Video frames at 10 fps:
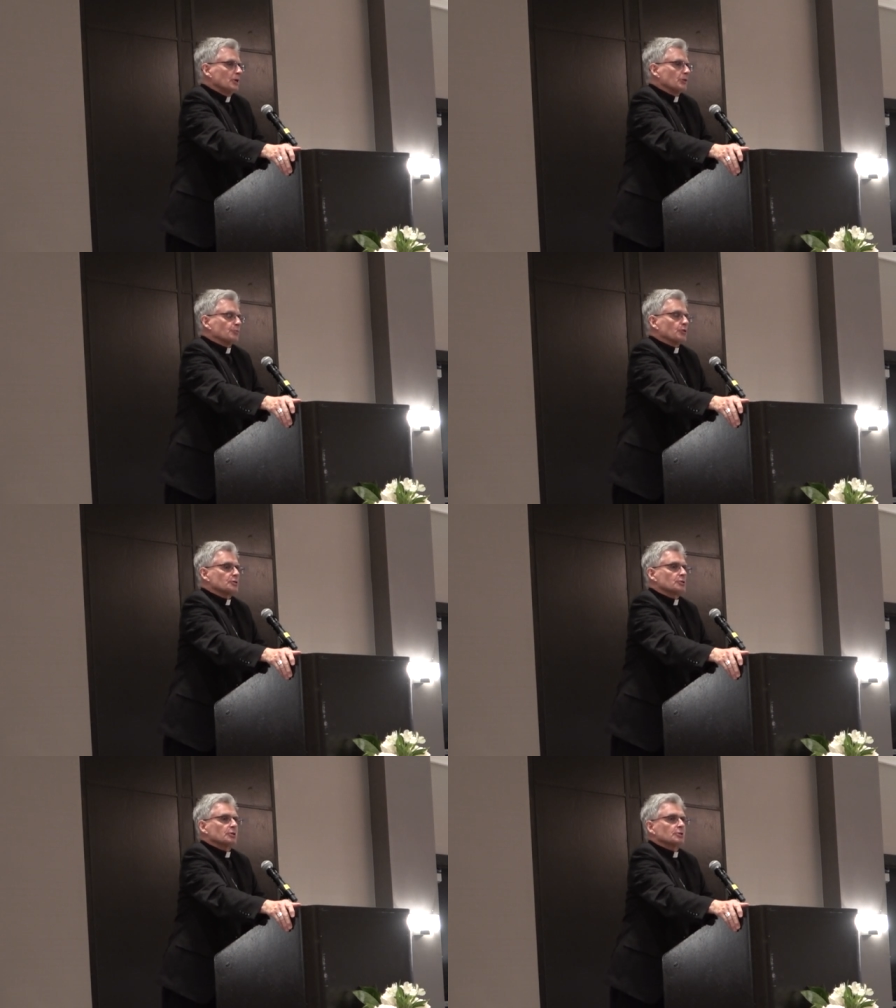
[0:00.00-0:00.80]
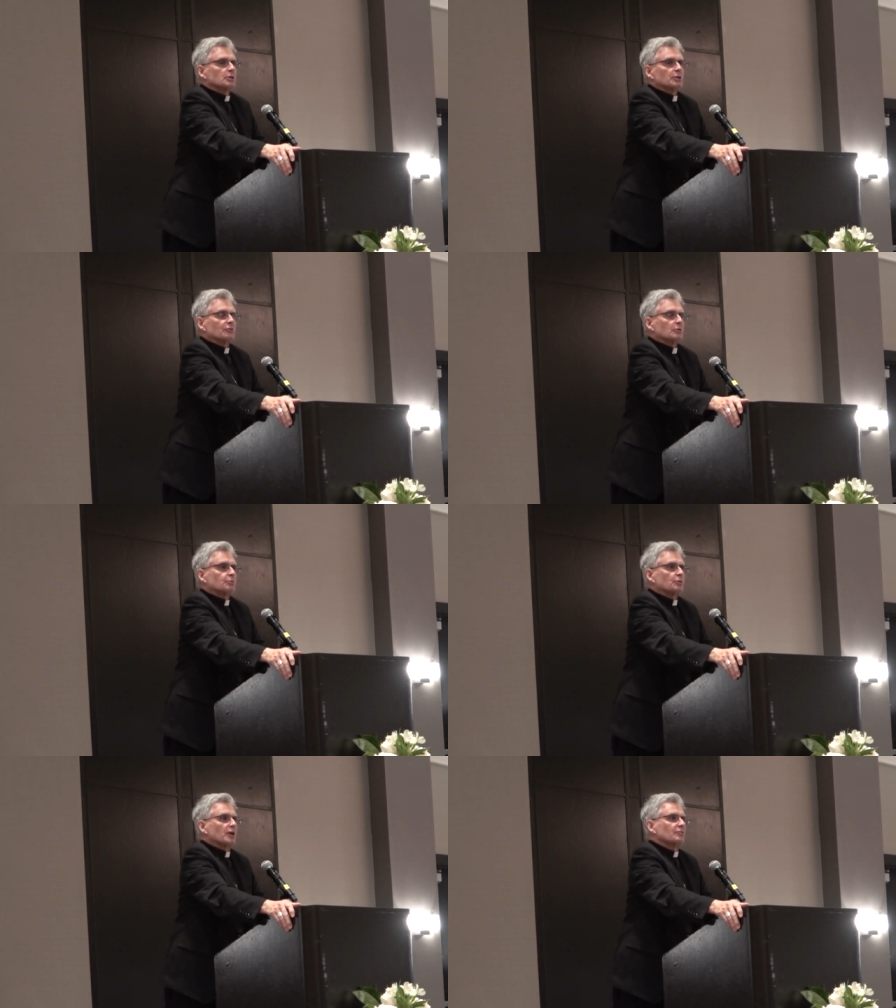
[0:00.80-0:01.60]
The president of
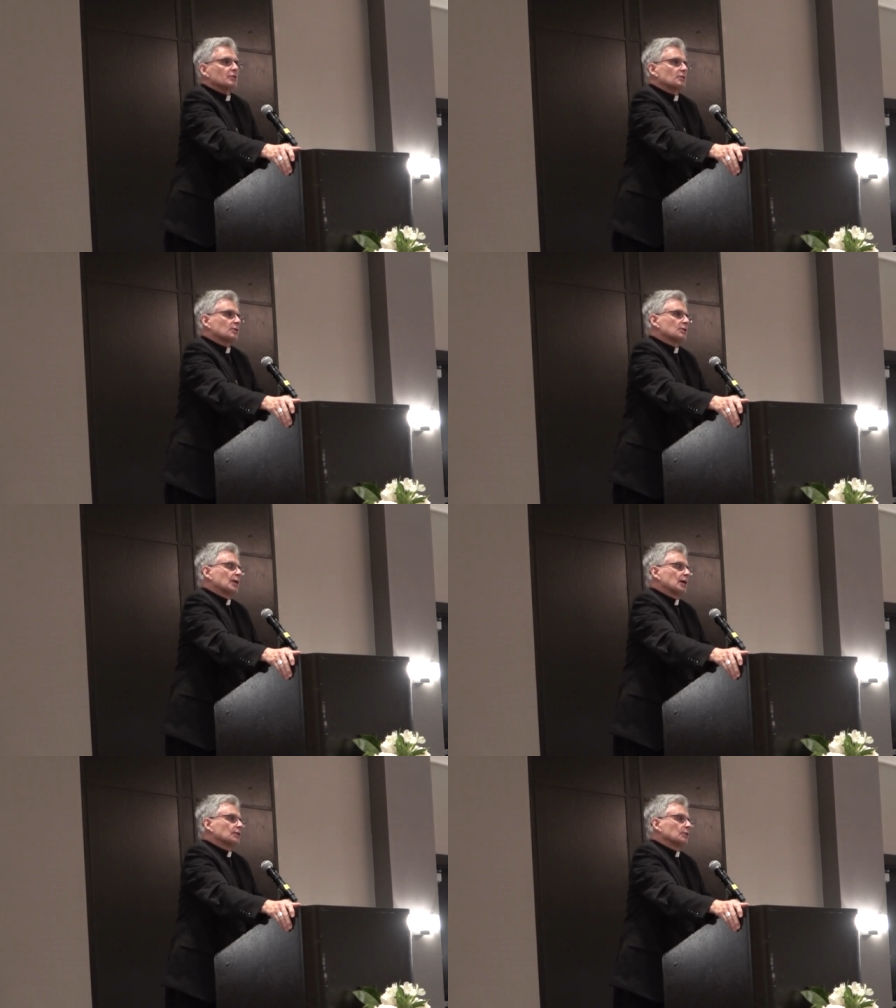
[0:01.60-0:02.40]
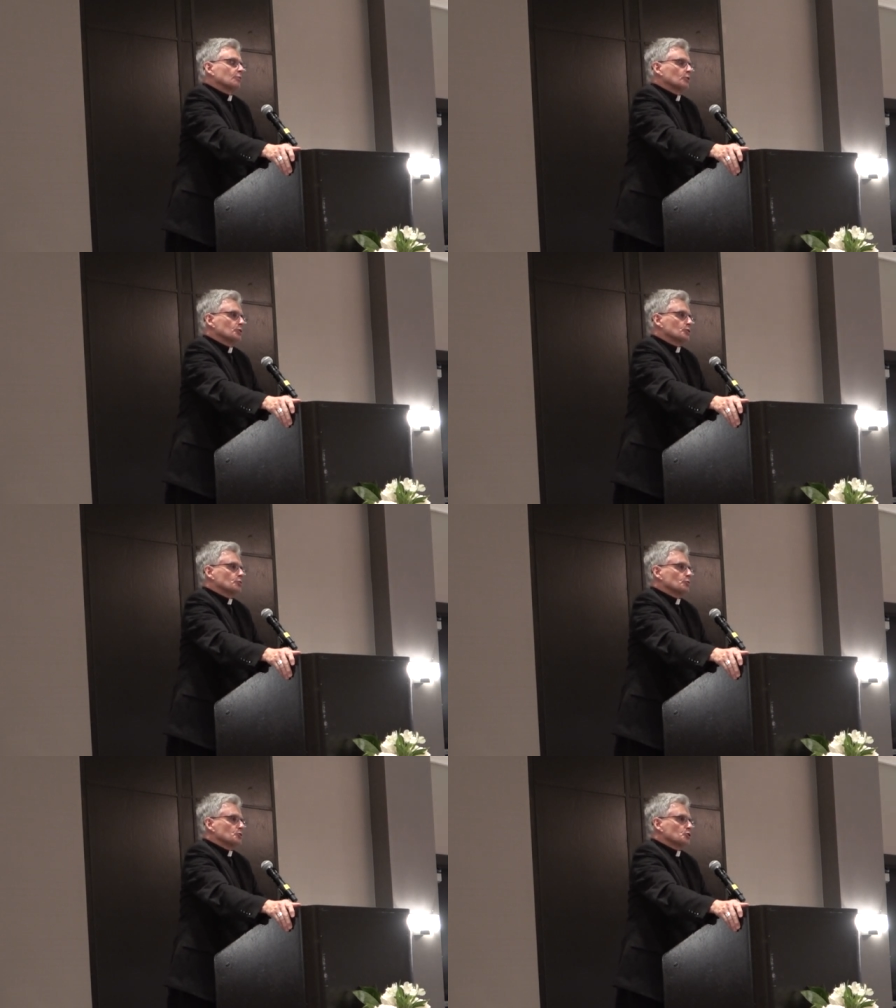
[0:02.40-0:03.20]
a private Catholic
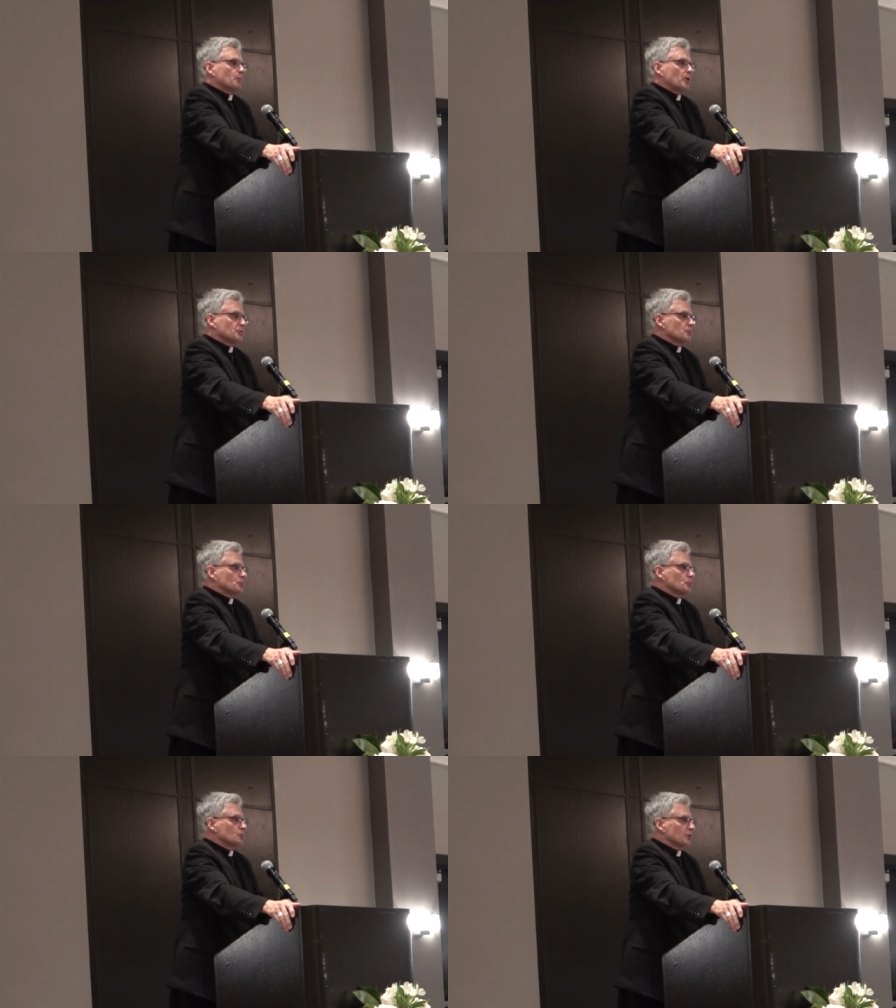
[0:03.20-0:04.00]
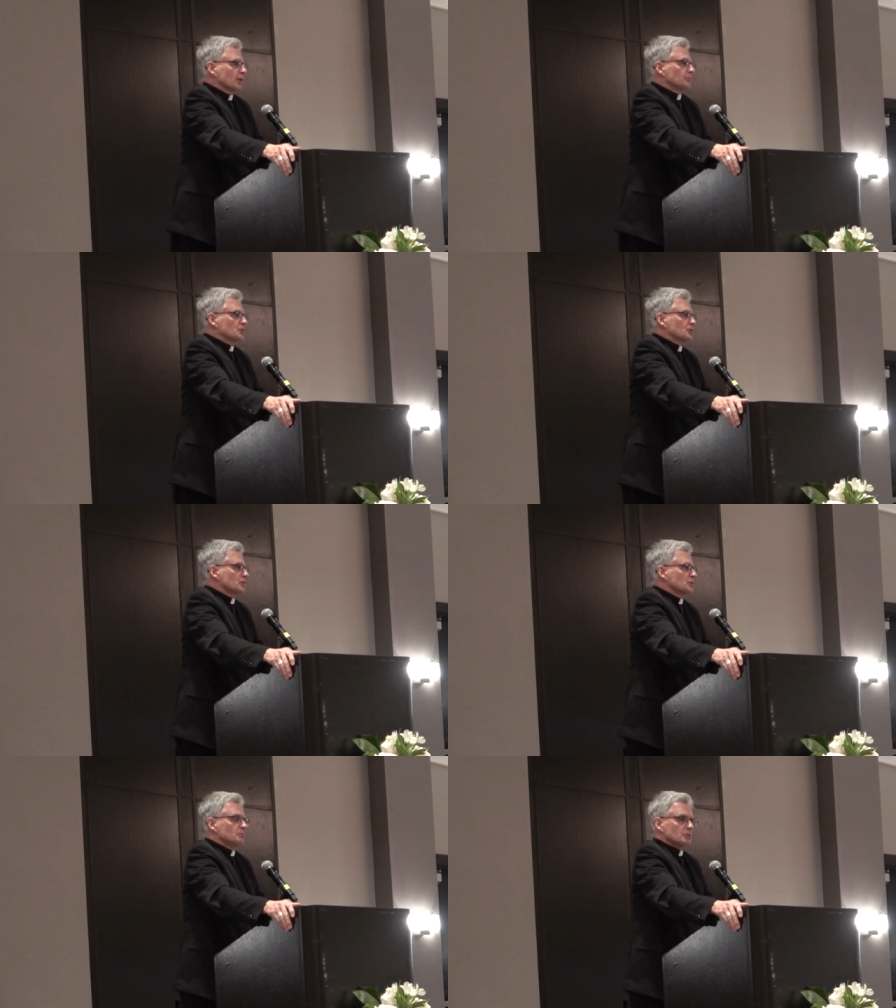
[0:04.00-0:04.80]
religious order sponsored school came to
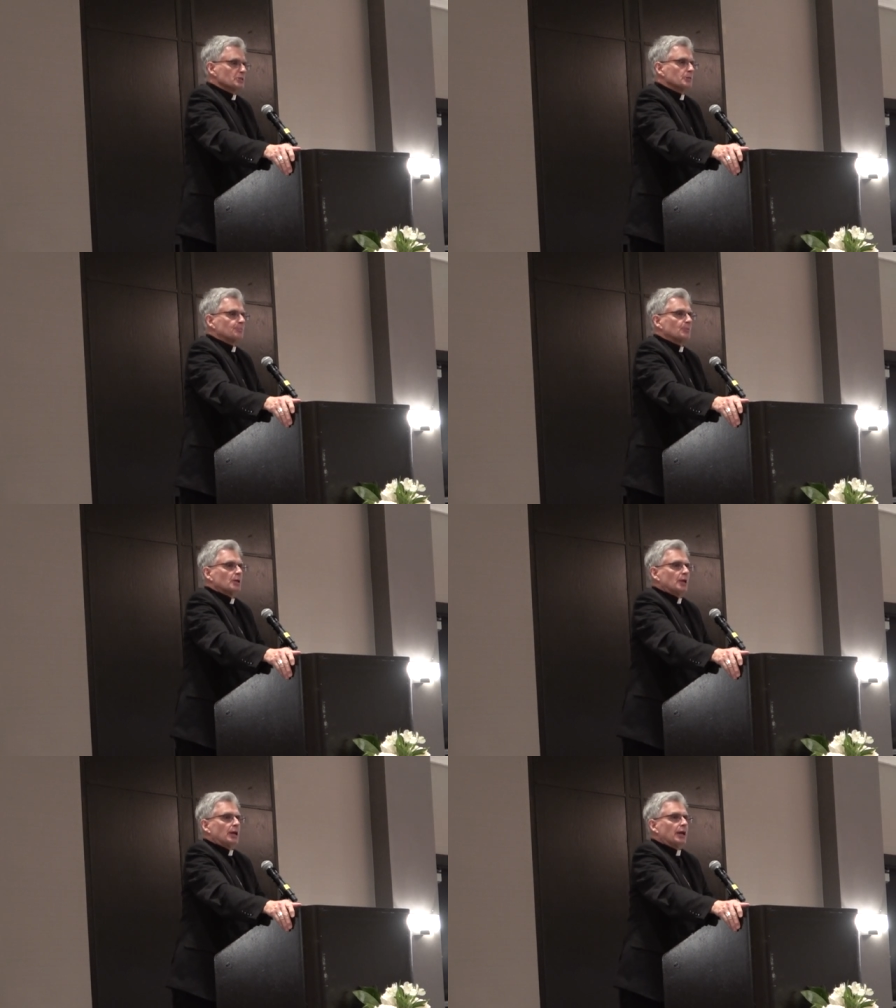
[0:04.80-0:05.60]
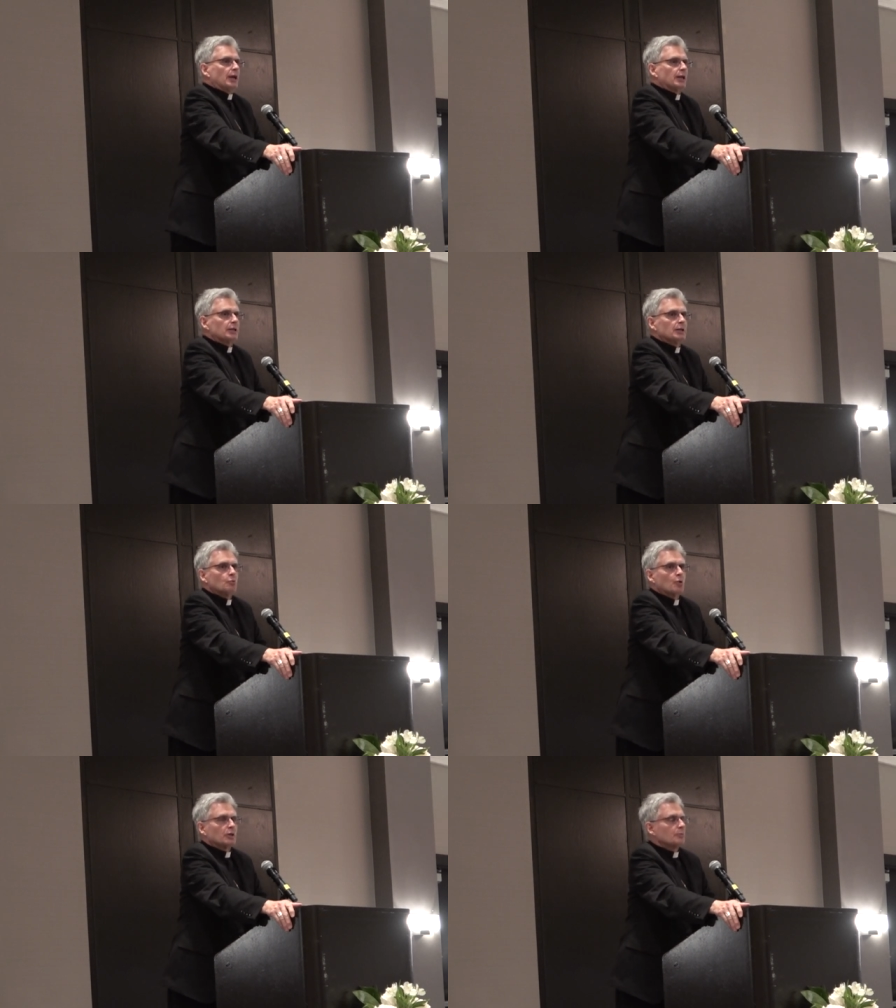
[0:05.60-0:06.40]
see me, and
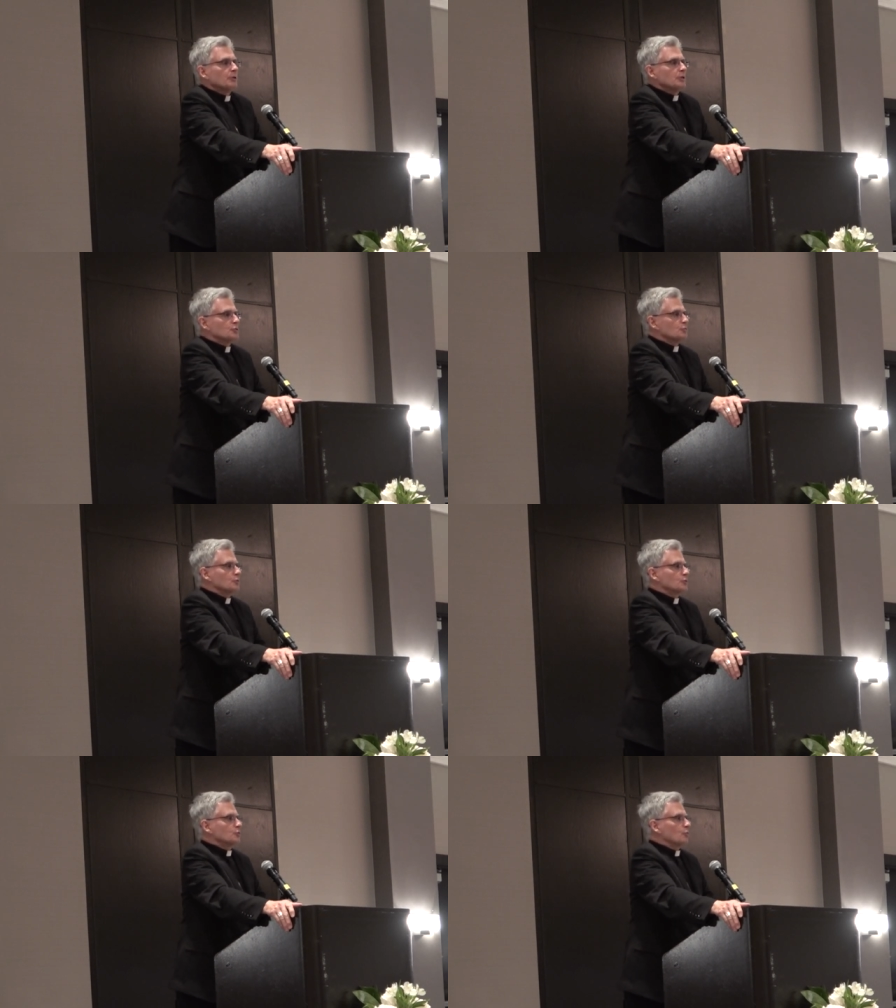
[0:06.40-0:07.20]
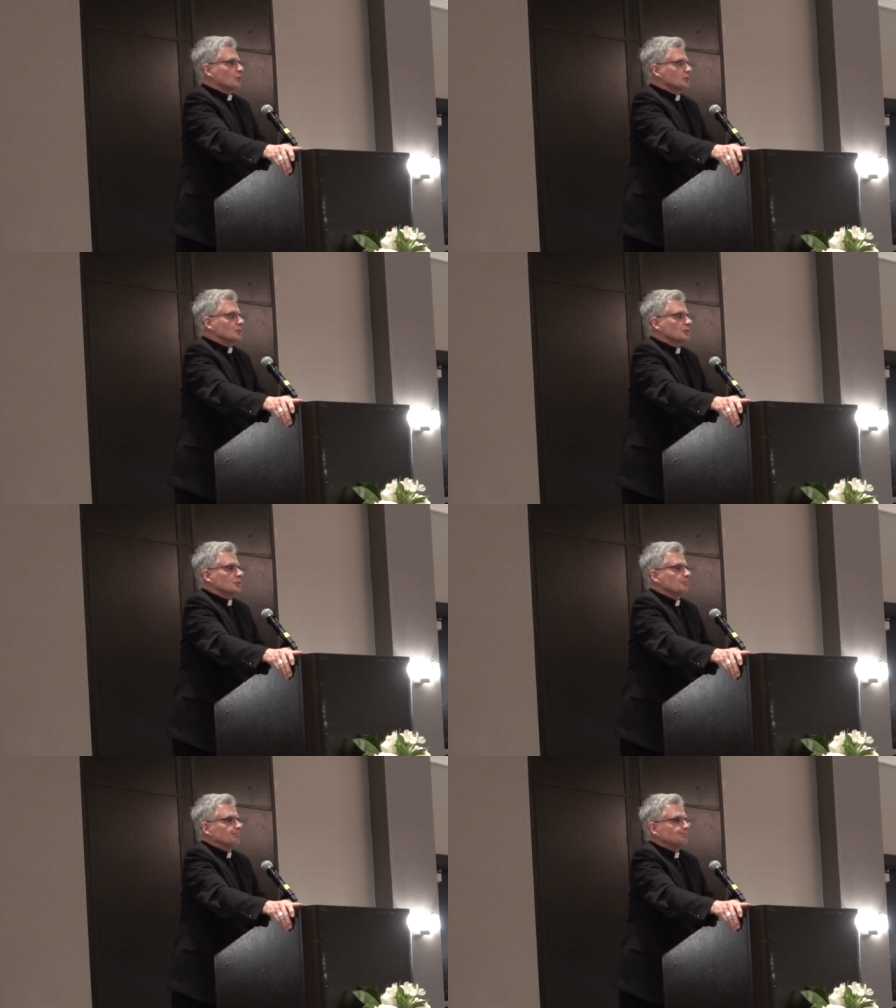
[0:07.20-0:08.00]
he wanted me to
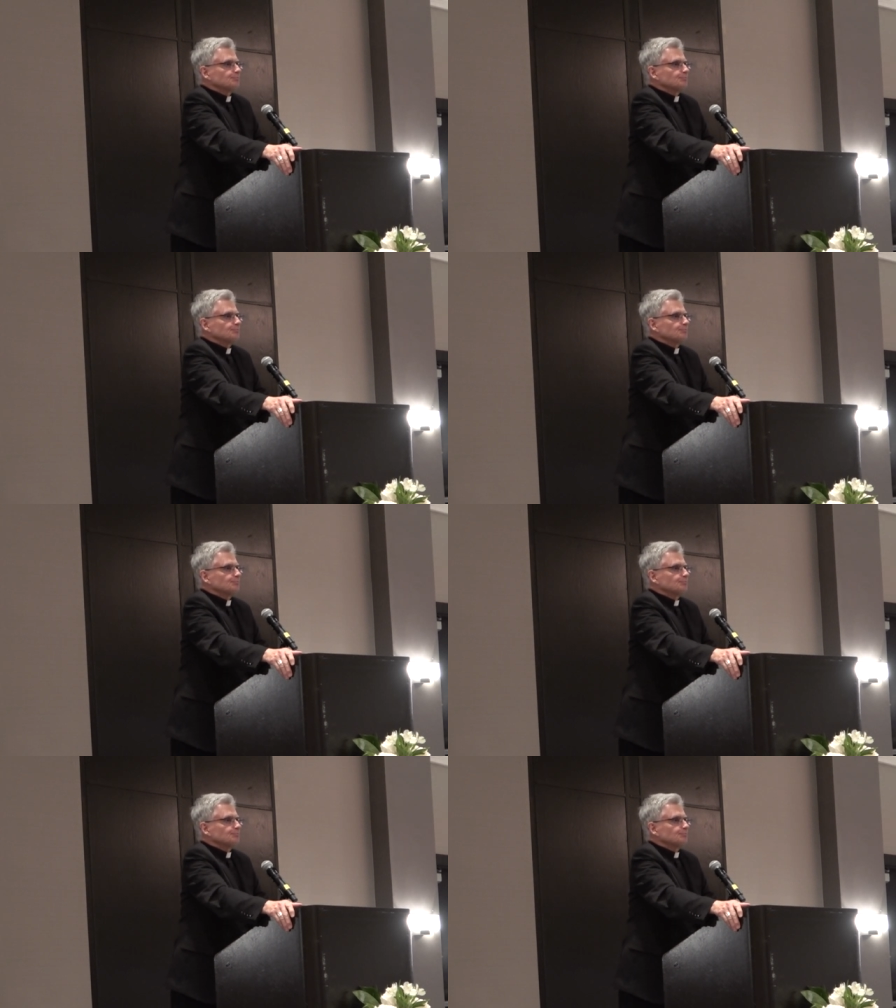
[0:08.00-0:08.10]
endorse